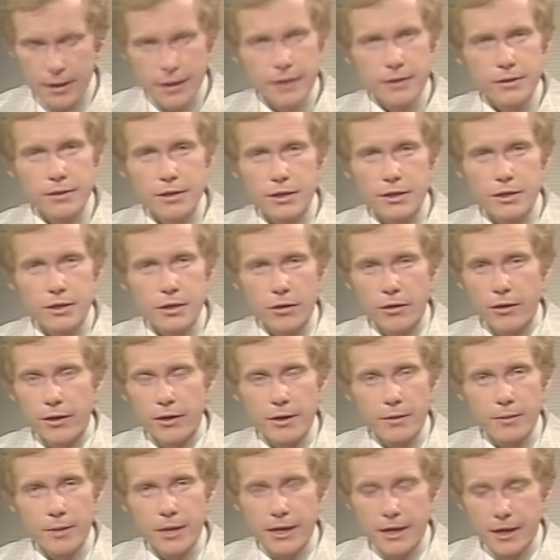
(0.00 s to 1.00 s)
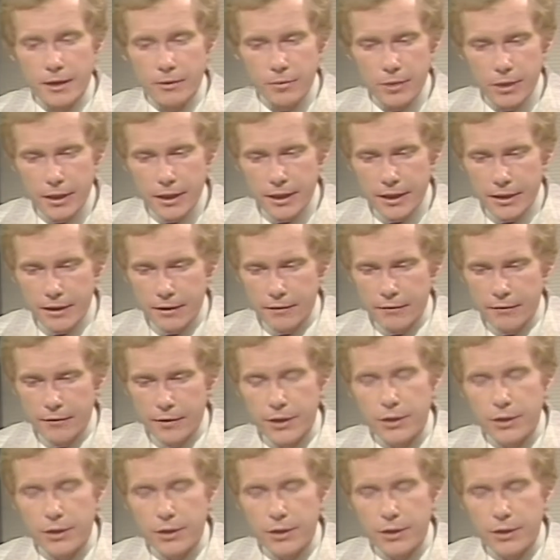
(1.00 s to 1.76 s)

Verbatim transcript: Here's a story you may not believe.